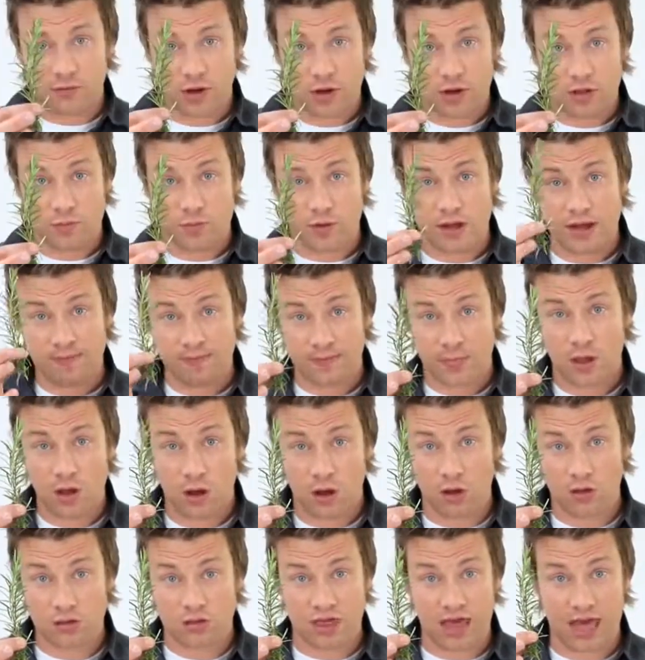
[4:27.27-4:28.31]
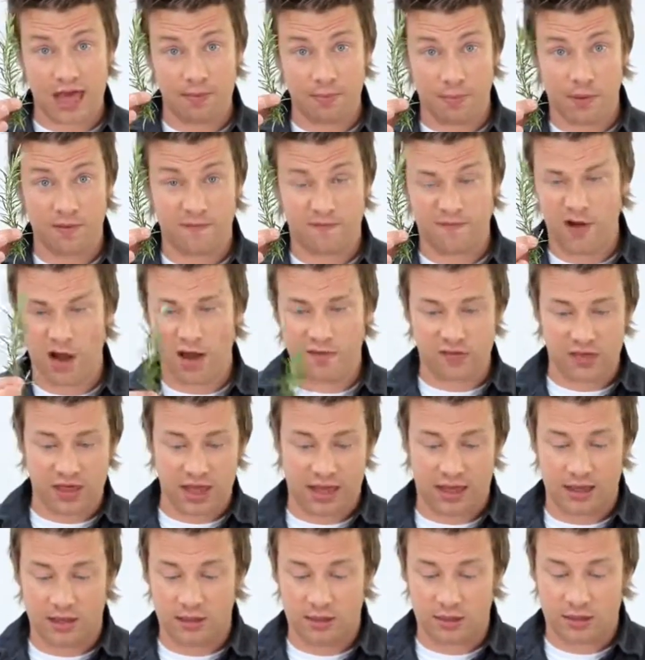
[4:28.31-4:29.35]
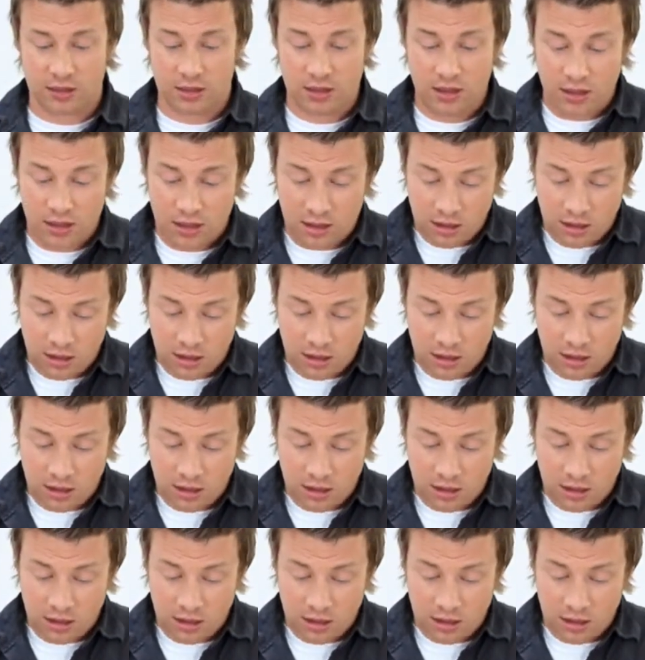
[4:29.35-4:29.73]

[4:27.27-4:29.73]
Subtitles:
of rosemary, hot tap, 5 seconds.